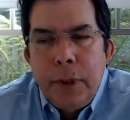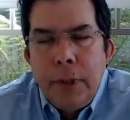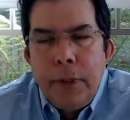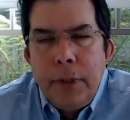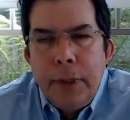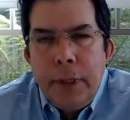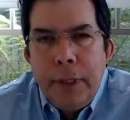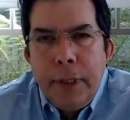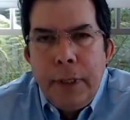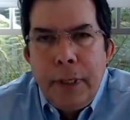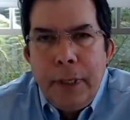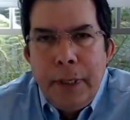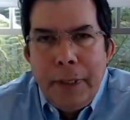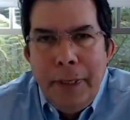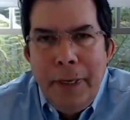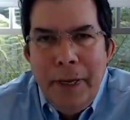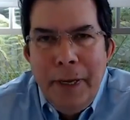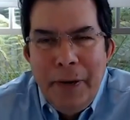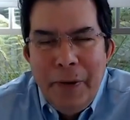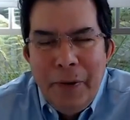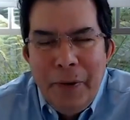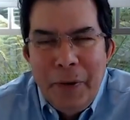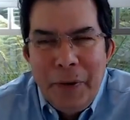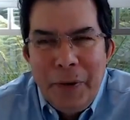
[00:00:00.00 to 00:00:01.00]
thinking
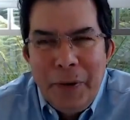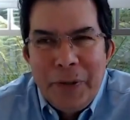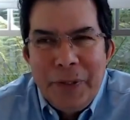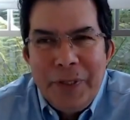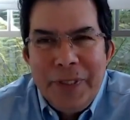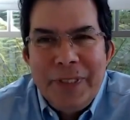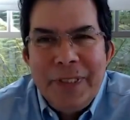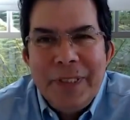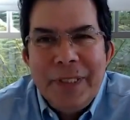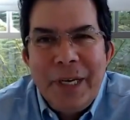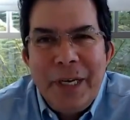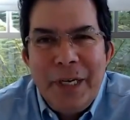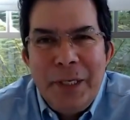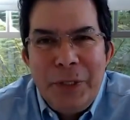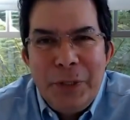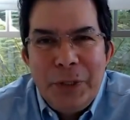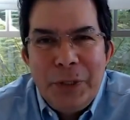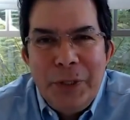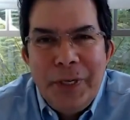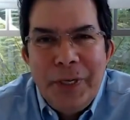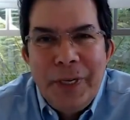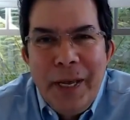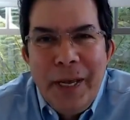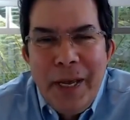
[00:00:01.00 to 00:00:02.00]
or your
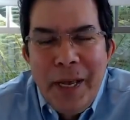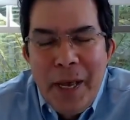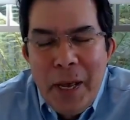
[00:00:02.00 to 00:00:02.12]
discussion,